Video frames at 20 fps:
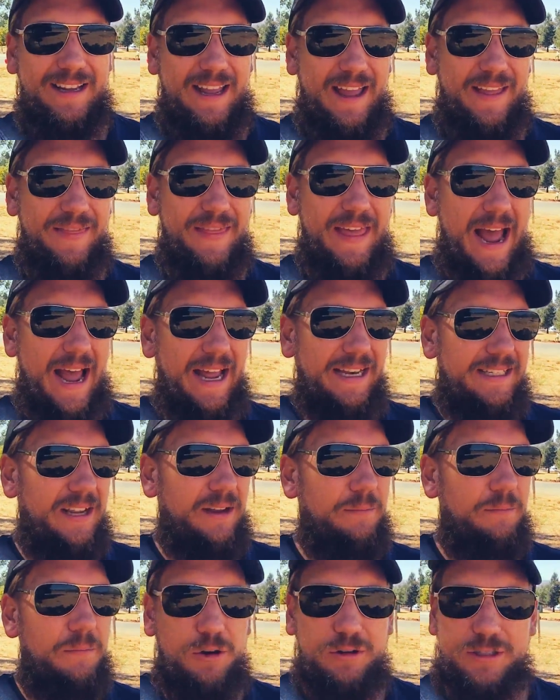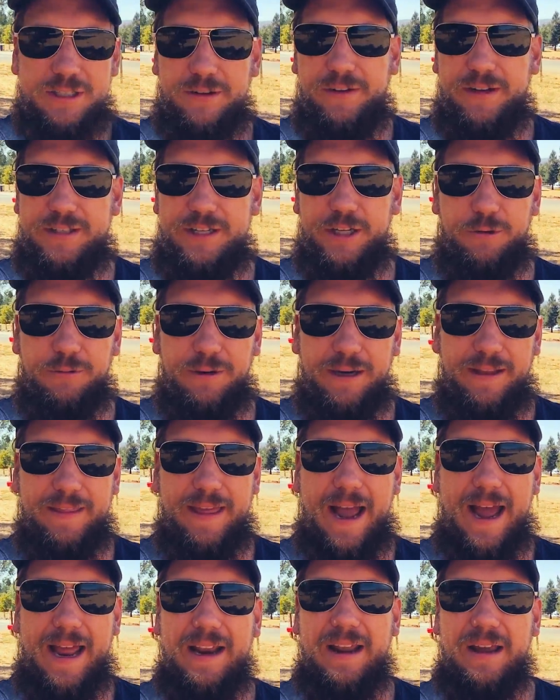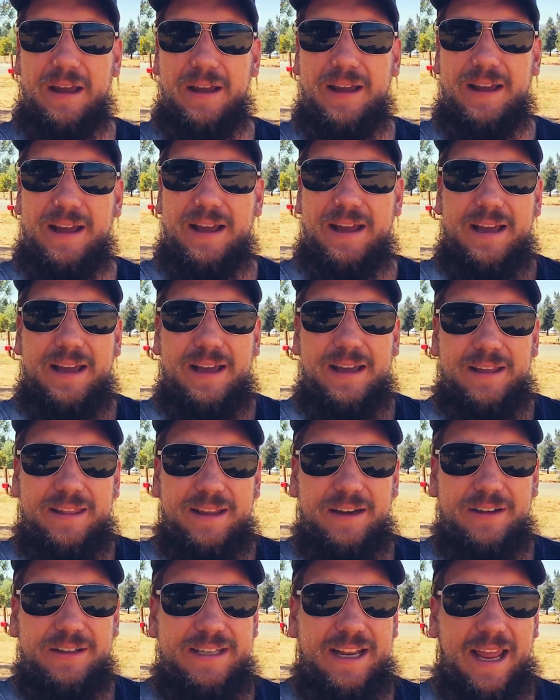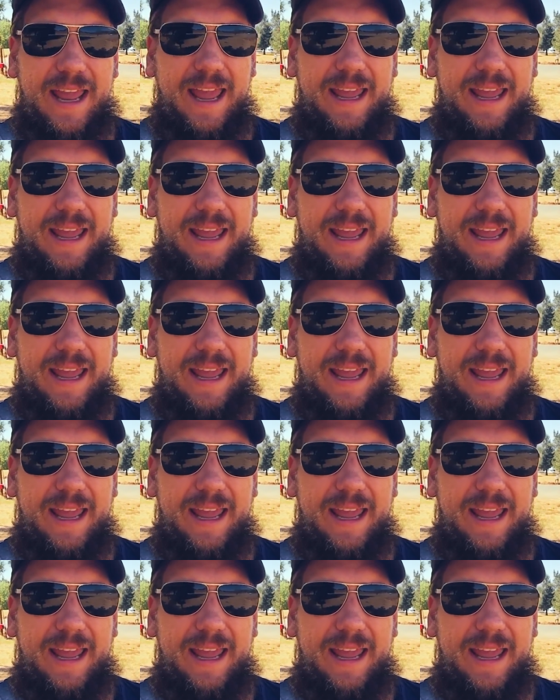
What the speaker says: And that most of us agree that there's